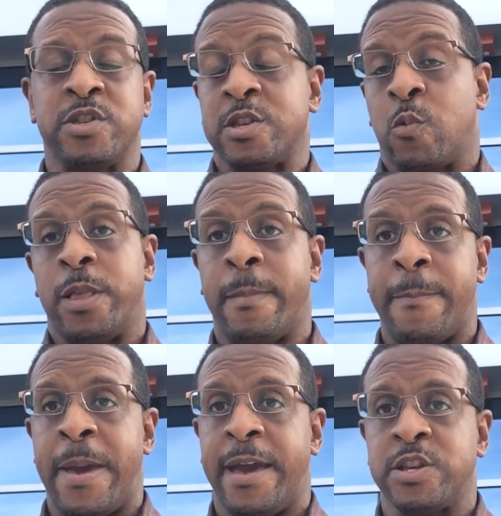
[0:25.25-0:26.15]
It's just one of
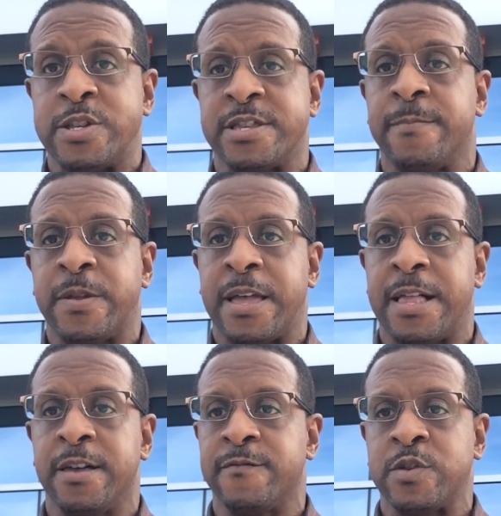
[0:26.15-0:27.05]
my passions, something
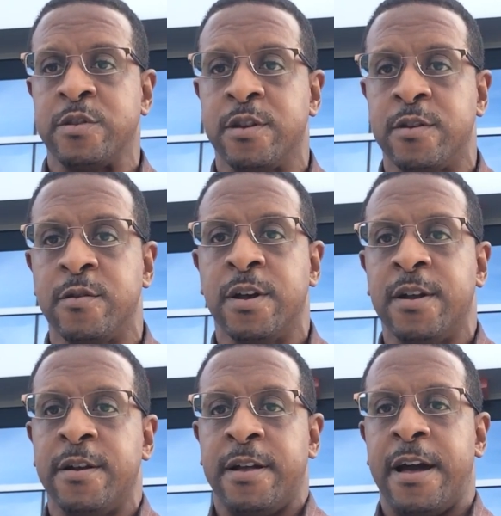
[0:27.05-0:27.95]
I love to do.
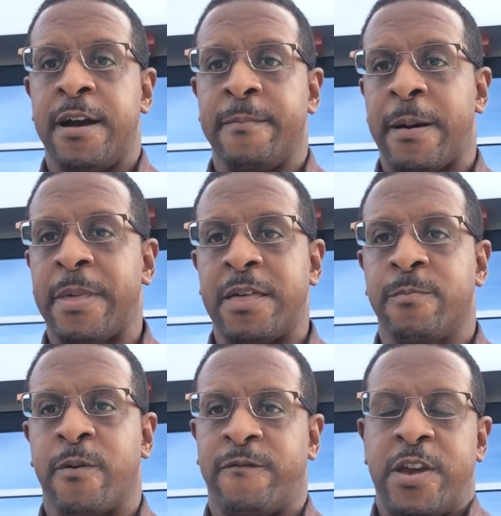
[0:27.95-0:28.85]
I'm not
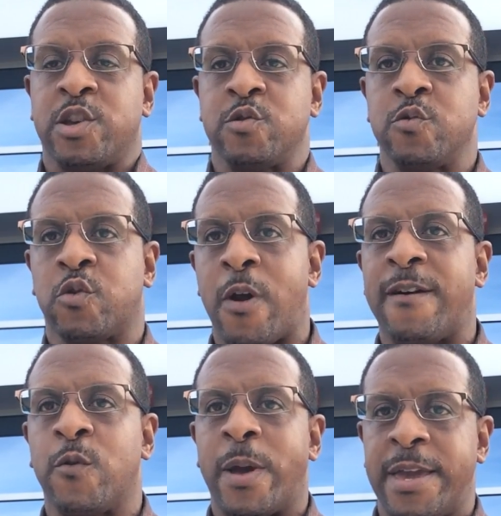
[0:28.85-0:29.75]
a professional
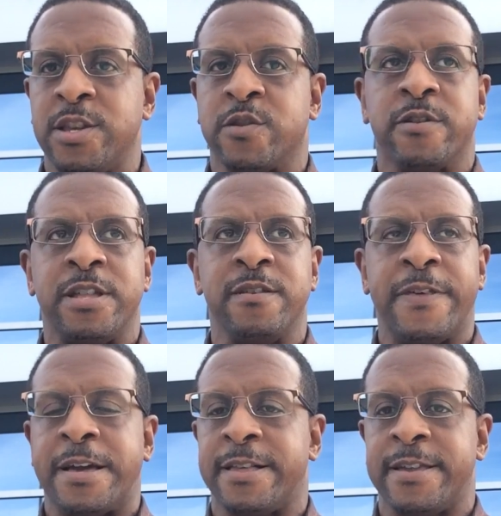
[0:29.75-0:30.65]
travel agent or
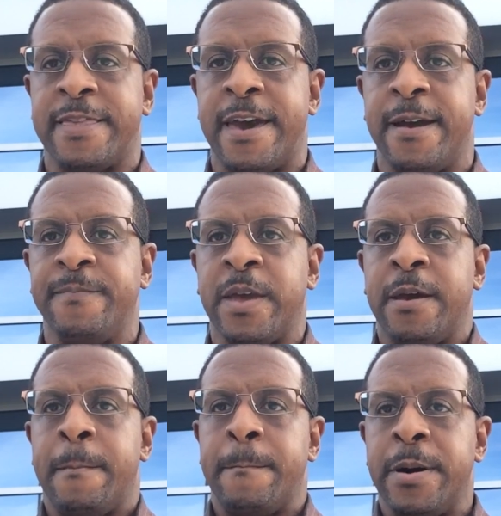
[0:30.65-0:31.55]
anything like that.
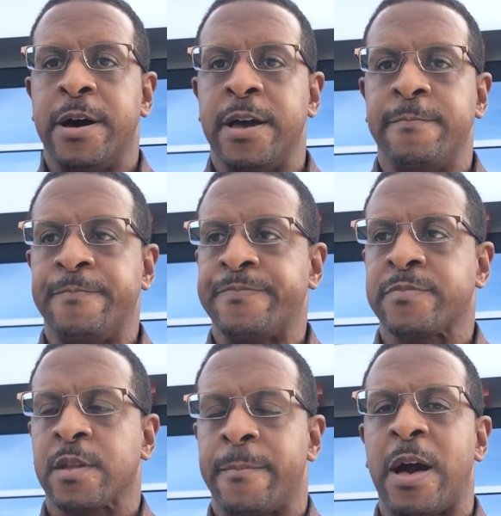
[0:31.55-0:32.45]
But
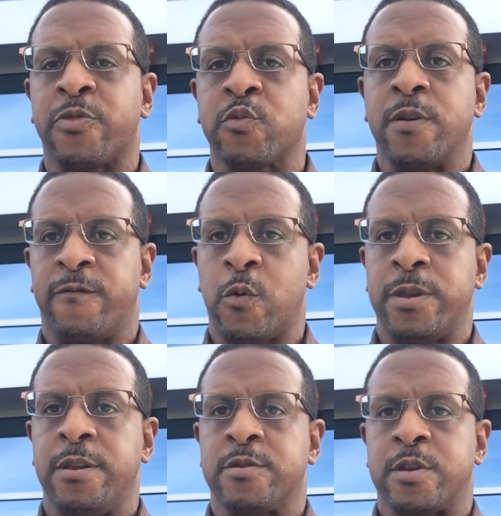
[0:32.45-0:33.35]
about 3 or
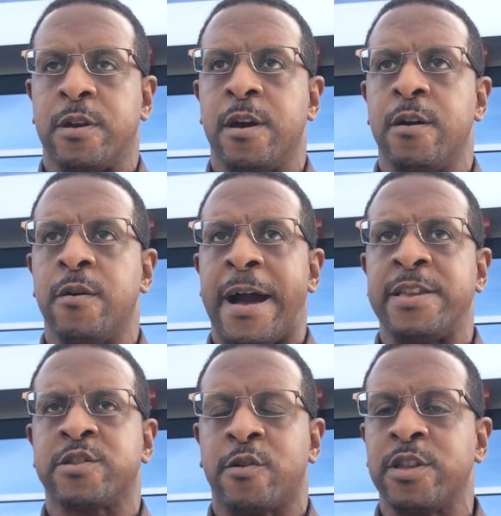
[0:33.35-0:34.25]
4 years ago,
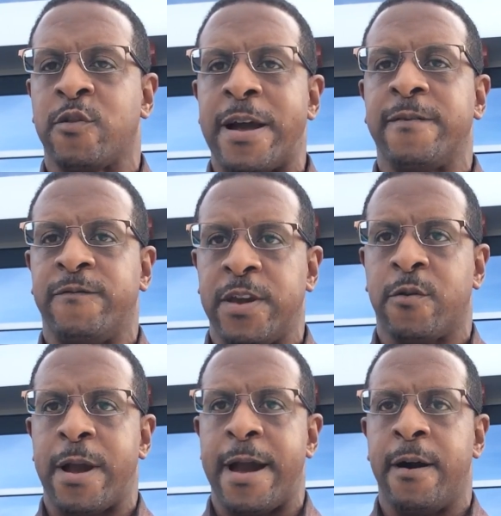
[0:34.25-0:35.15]
I started trying to
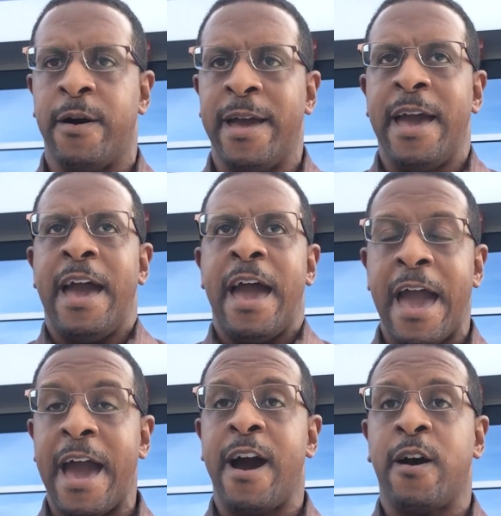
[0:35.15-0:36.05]
figure out
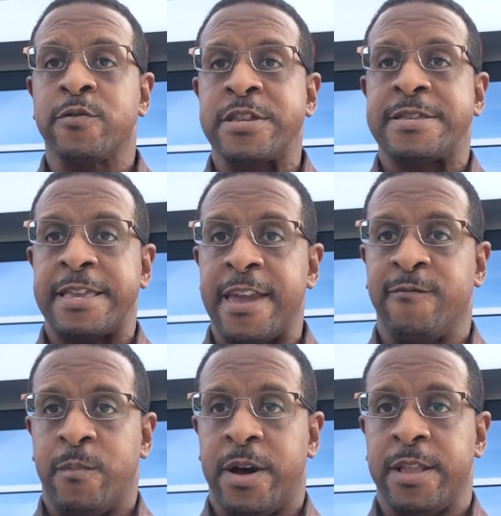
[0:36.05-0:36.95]
how to
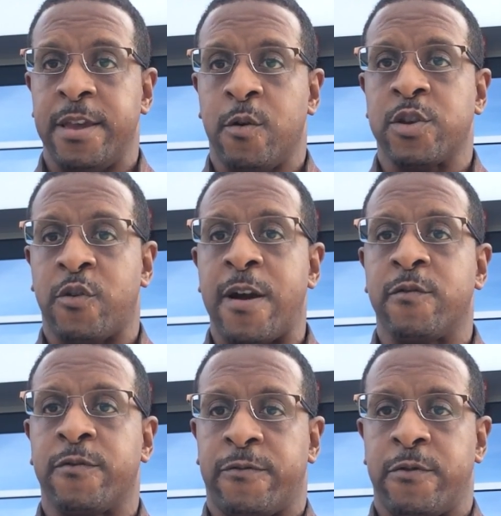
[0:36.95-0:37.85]
save money or
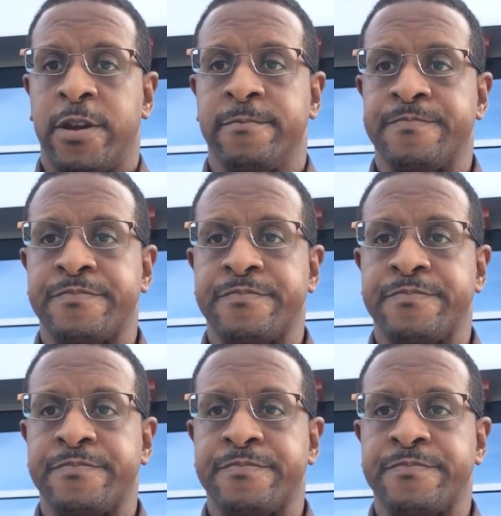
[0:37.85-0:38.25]
travel for free.